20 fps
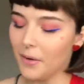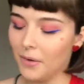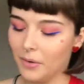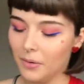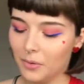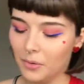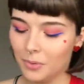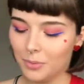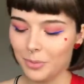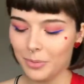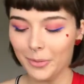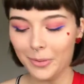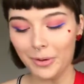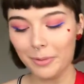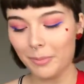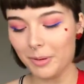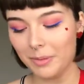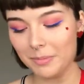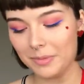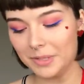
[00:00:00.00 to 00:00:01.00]
Oh,
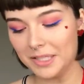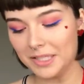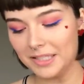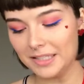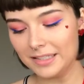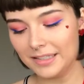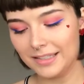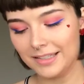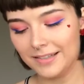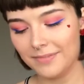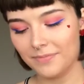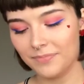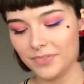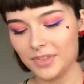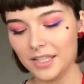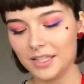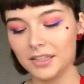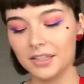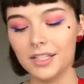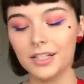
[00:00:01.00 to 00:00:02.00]
poor pumpkin.
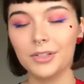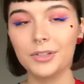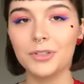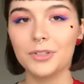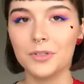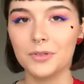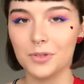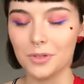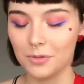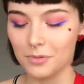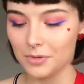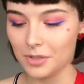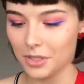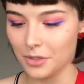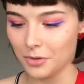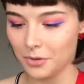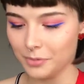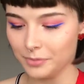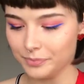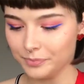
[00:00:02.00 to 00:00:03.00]
Little do you
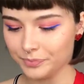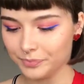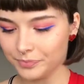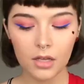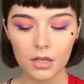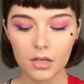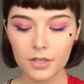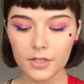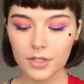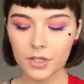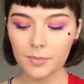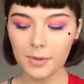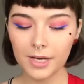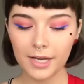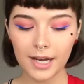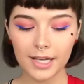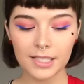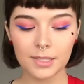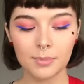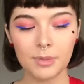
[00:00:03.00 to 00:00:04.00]
know. So my
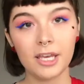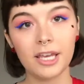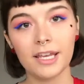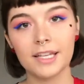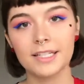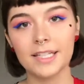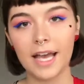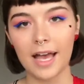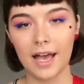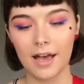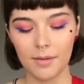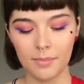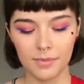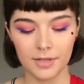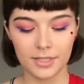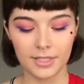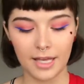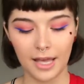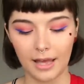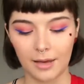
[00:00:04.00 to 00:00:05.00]
next pink tab,
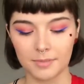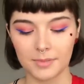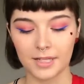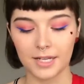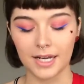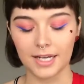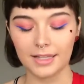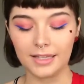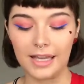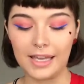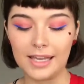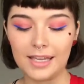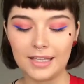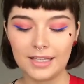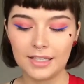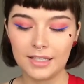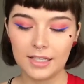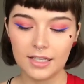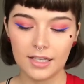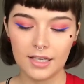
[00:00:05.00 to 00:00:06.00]
the tab that I like,
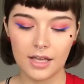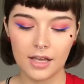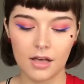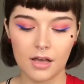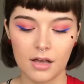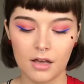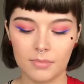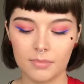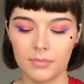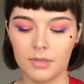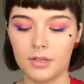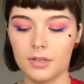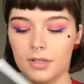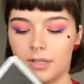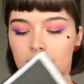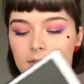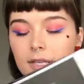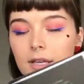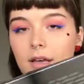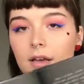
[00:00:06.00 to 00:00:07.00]

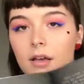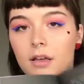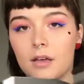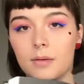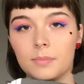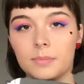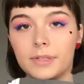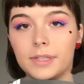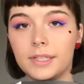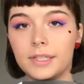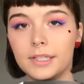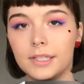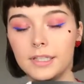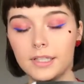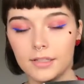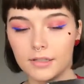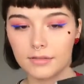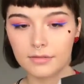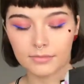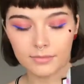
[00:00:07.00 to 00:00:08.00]
is a
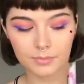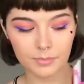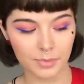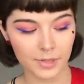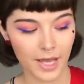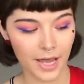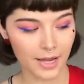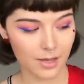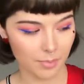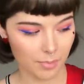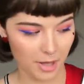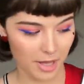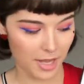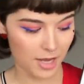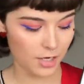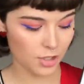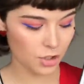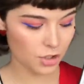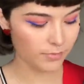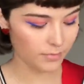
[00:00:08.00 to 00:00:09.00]
completely black
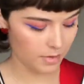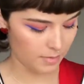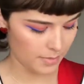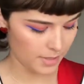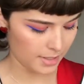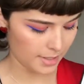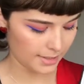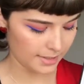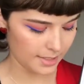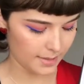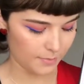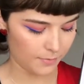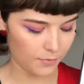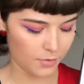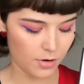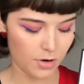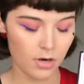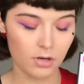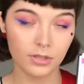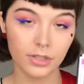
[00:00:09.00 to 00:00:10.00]
page. I mean, except
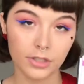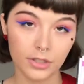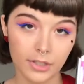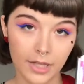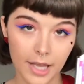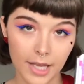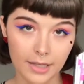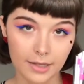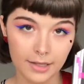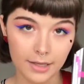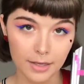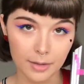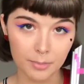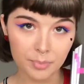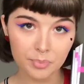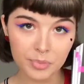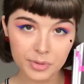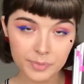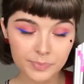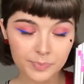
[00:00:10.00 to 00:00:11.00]
for our little
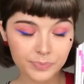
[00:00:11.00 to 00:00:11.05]
alien.